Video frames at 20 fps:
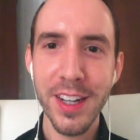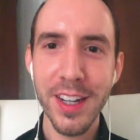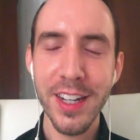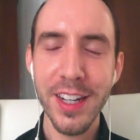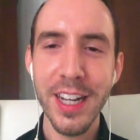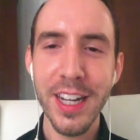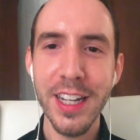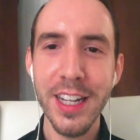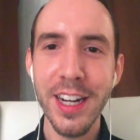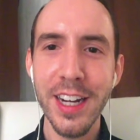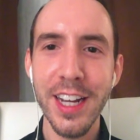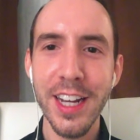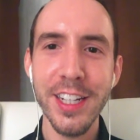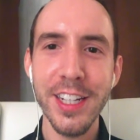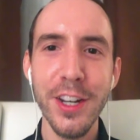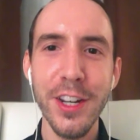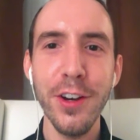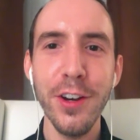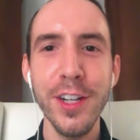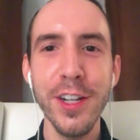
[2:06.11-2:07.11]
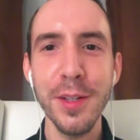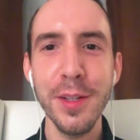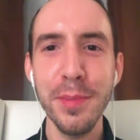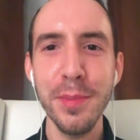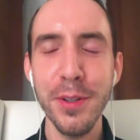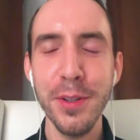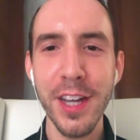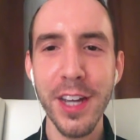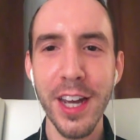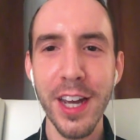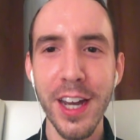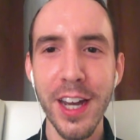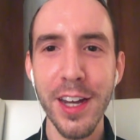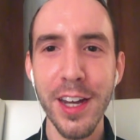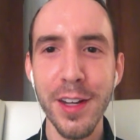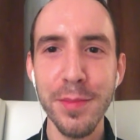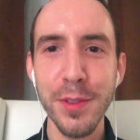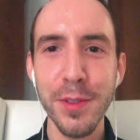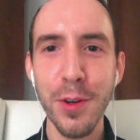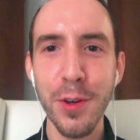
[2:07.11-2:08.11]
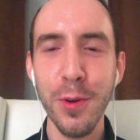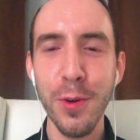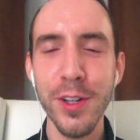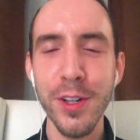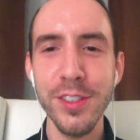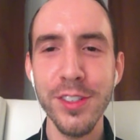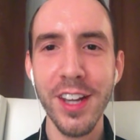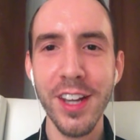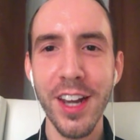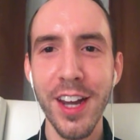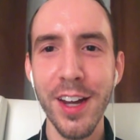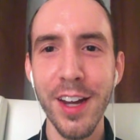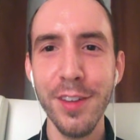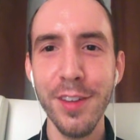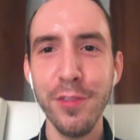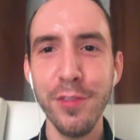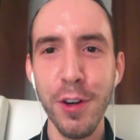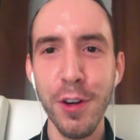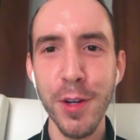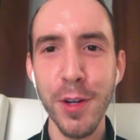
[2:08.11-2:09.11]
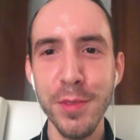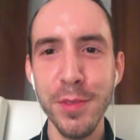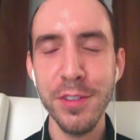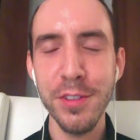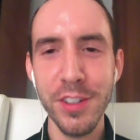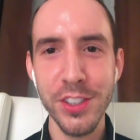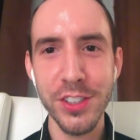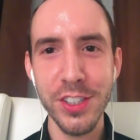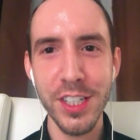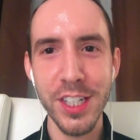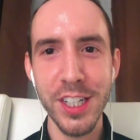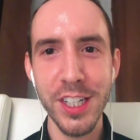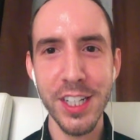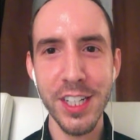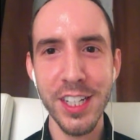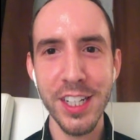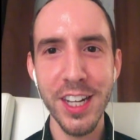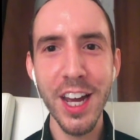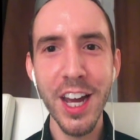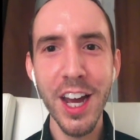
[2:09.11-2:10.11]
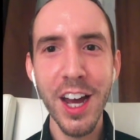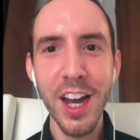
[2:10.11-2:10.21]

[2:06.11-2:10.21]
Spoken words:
in a coding boot camp course at Fordham University.